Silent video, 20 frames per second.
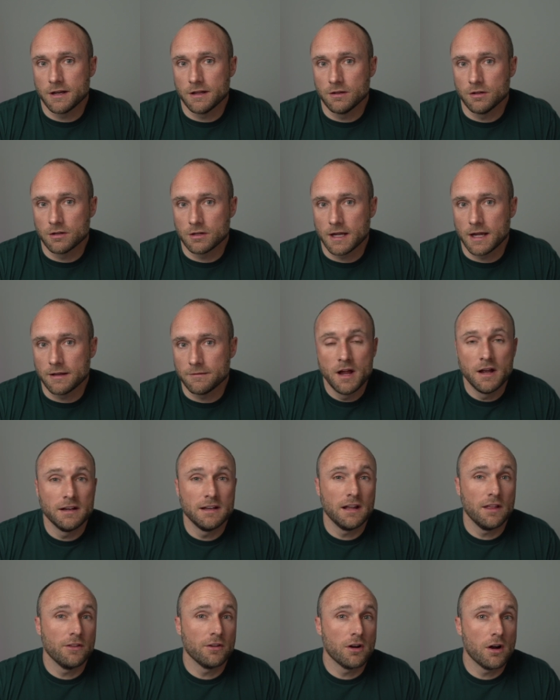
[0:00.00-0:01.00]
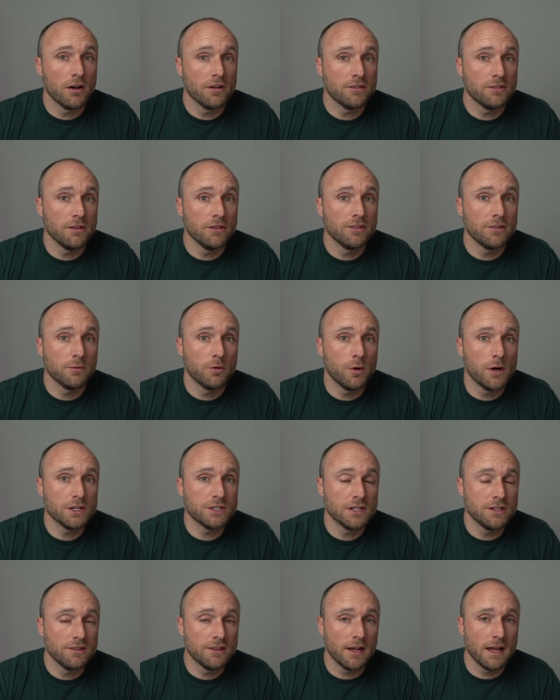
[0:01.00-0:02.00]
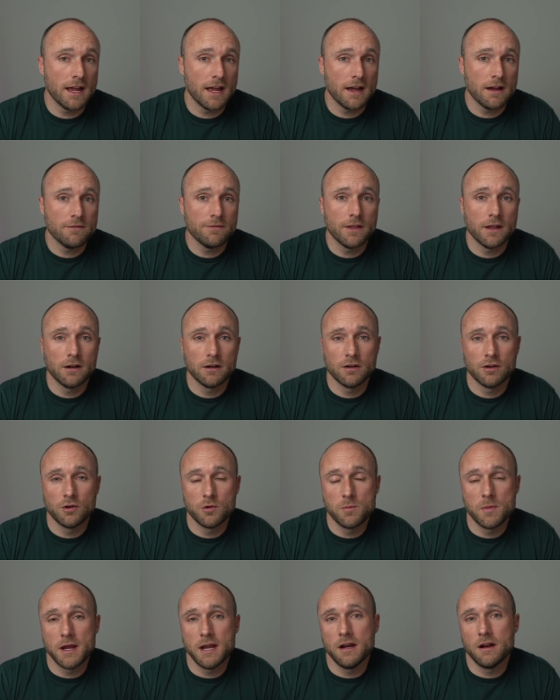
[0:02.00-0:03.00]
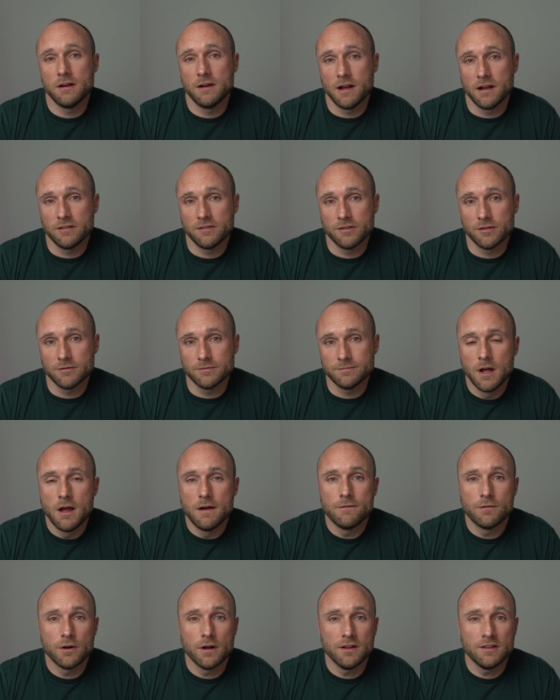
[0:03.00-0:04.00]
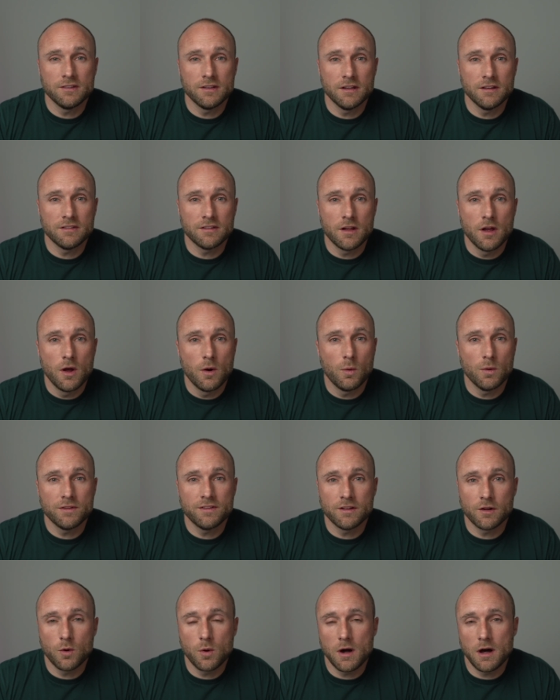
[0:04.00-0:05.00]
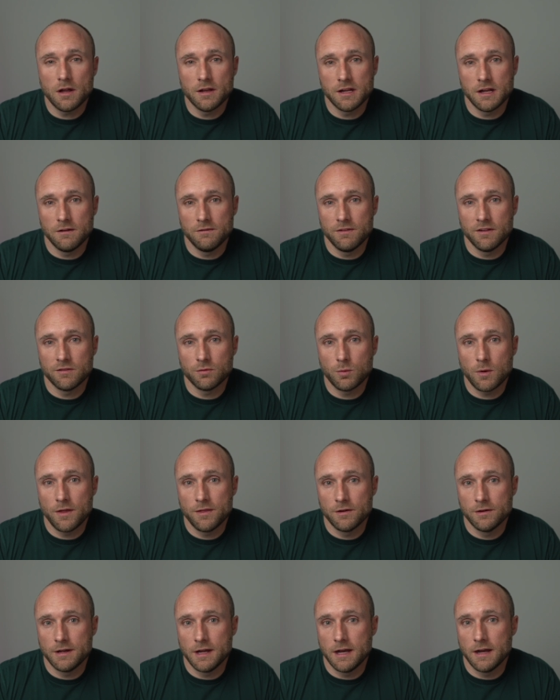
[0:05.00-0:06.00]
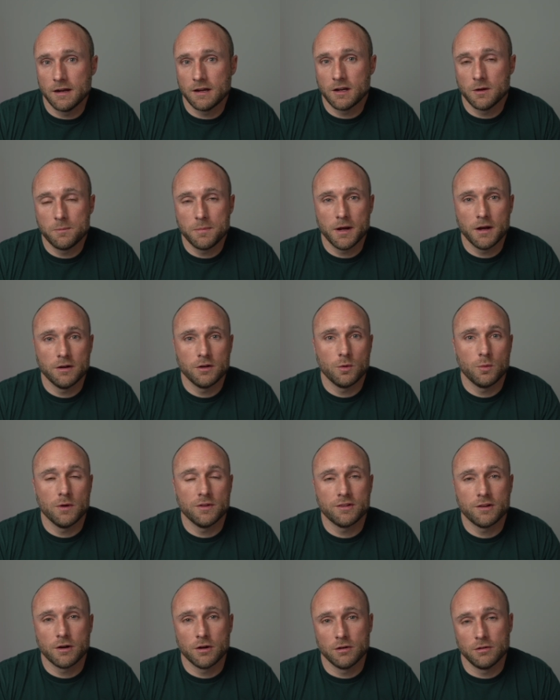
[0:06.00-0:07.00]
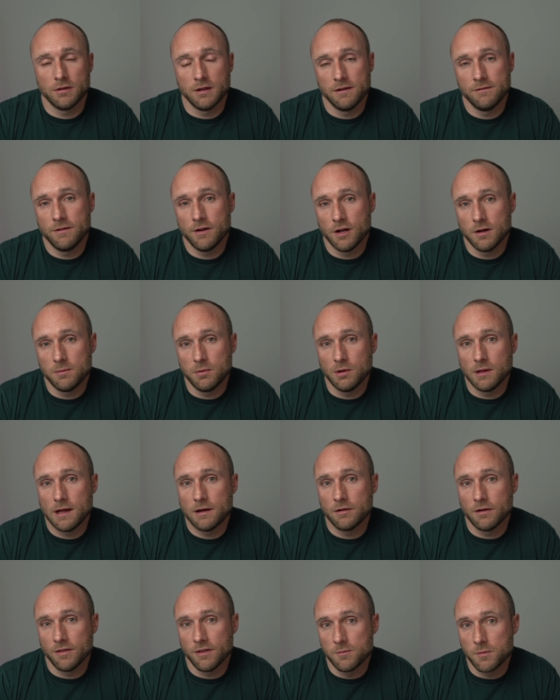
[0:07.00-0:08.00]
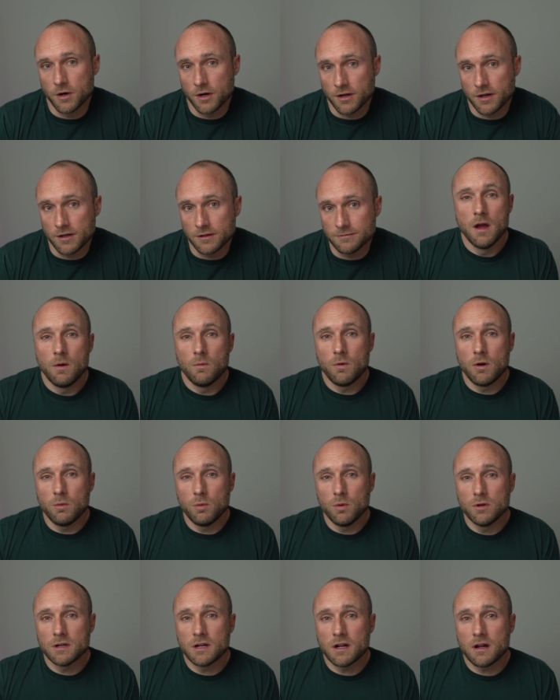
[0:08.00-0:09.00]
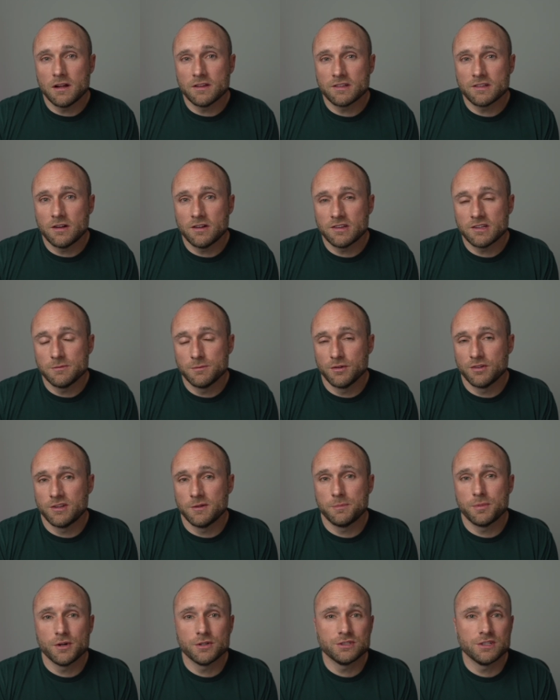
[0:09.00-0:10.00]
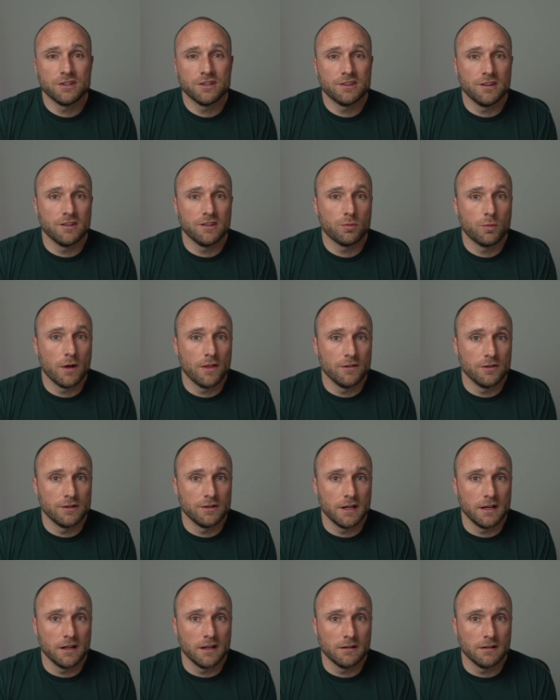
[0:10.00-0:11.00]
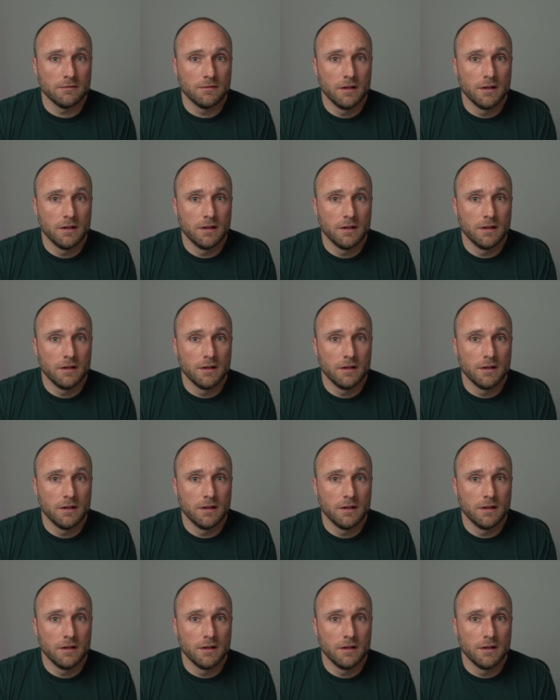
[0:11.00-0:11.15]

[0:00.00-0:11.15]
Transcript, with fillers: look at. Now, there are still some questions I have that are going to remain unanswered. For instance, what's the quality of this weather data compared to what's currently available out on the market? What will it cost customers to purchase this weather data?